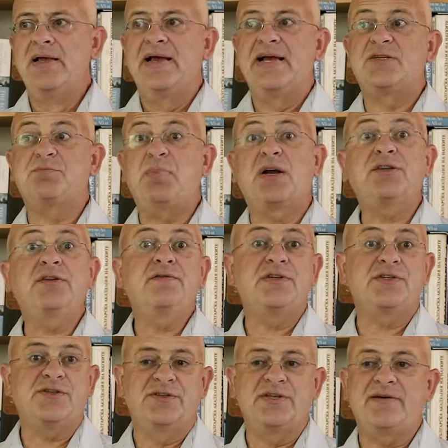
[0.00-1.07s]
As part of
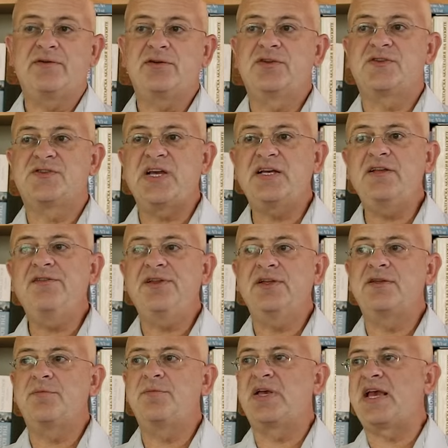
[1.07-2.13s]
this endeavor, the second
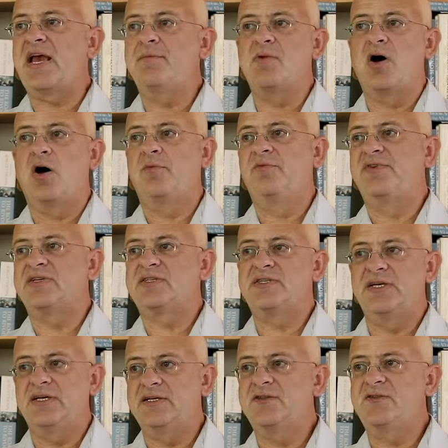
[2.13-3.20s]
thing that became obvious
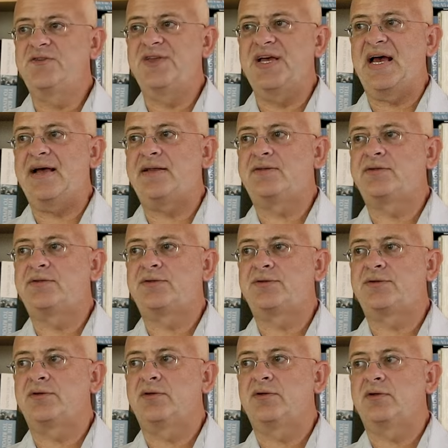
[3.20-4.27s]
is
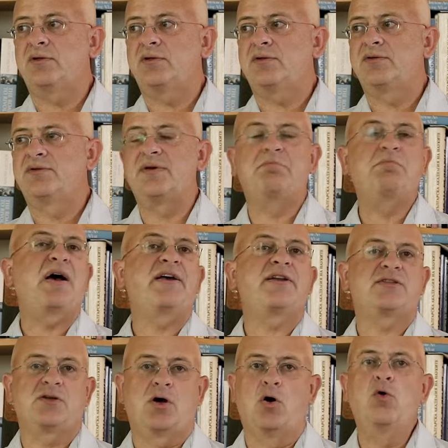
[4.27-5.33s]
that the
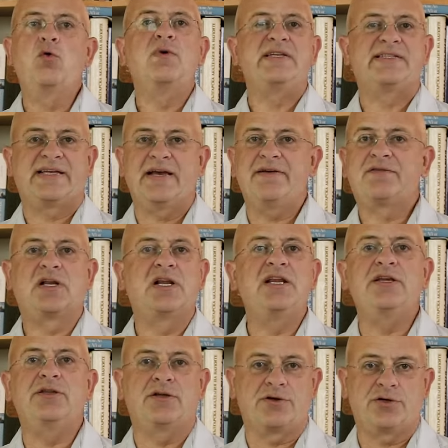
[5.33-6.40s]
pirates always have
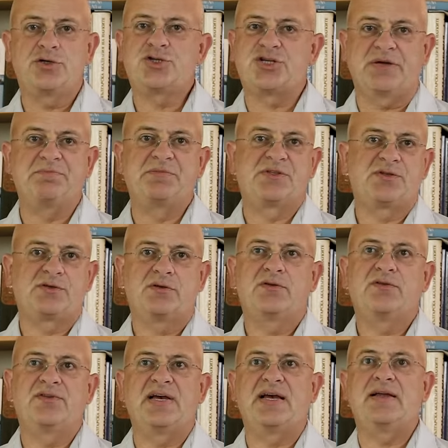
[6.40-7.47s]
cleaner ships
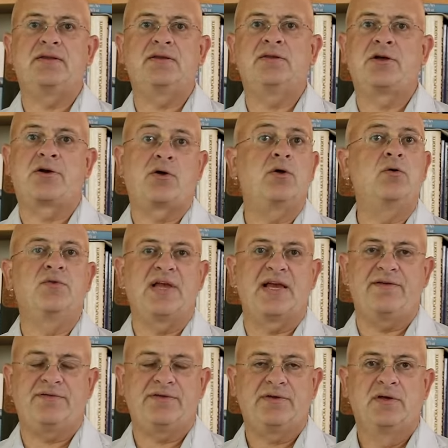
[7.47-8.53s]
than the Royal
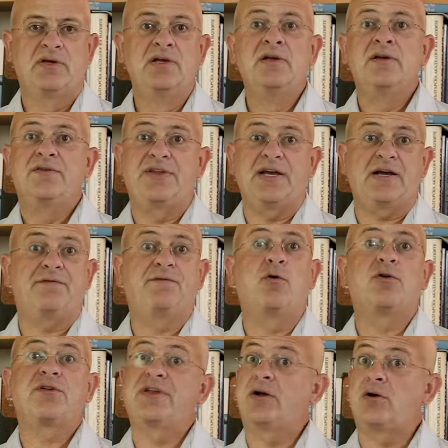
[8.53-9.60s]
Navy.
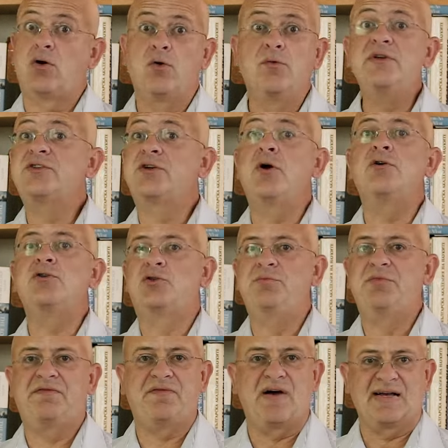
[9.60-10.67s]
Therefore, they're always going to
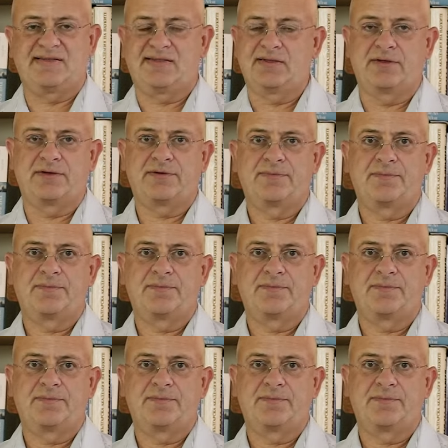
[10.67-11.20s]
be faster.